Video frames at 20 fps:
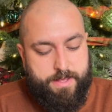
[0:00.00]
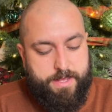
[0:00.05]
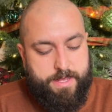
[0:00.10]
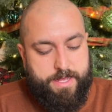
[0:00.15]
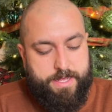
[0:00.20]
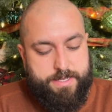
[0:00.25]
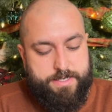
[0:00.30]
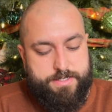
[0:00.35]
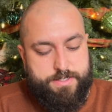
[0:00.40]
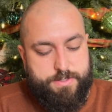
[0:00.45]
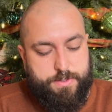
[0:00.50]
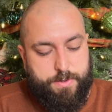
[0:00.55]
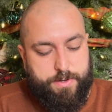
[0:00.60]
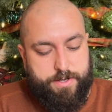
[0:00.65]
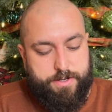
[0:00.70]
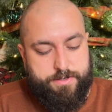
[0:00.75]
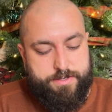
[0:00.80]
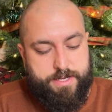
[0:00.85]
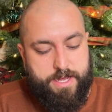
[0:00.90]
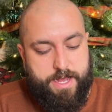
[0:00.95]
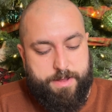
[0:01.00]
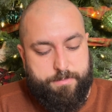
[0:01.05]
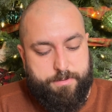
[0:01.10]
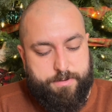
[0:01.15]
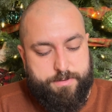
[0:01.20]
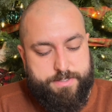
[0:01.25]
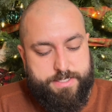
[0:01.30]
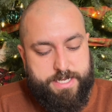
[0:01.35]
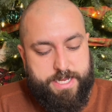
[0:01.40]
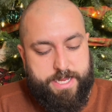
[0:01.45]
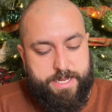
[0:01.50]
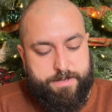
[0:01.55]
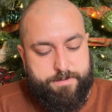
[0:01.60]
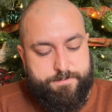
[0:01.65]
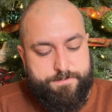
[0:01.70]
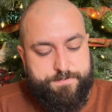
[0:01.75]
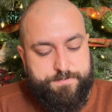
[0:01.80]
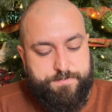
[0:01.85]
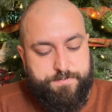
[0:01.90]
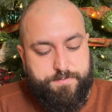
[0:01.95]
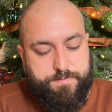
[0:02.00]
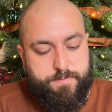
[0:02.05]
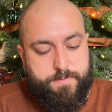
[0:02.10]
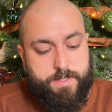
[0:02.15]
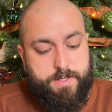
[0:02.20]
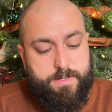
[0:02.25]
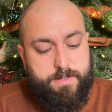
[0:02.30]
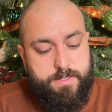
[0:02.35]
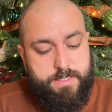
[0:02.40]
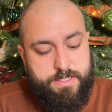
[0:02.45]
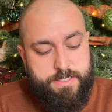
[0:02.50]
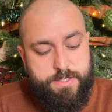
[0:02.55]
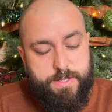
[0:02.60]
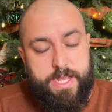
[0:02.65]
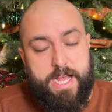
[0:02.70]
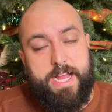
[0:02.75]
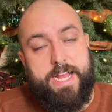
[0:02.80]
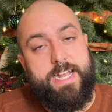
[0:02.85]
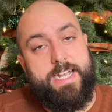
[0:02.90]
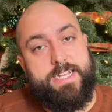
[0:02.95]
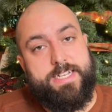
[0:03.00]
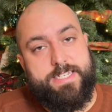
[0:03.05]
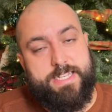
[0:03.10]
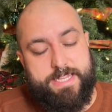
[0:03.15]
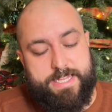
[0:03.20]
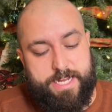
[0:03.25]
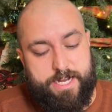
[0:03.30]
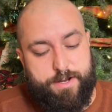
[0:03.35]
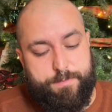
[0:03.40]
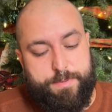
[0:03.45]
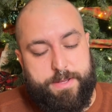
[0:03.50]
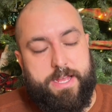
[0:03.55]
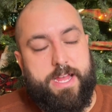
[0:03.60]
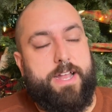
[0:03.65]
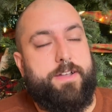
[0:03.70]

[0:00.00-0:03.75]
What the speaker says: enjoy your time crocheting. So yeah, it is a therapy.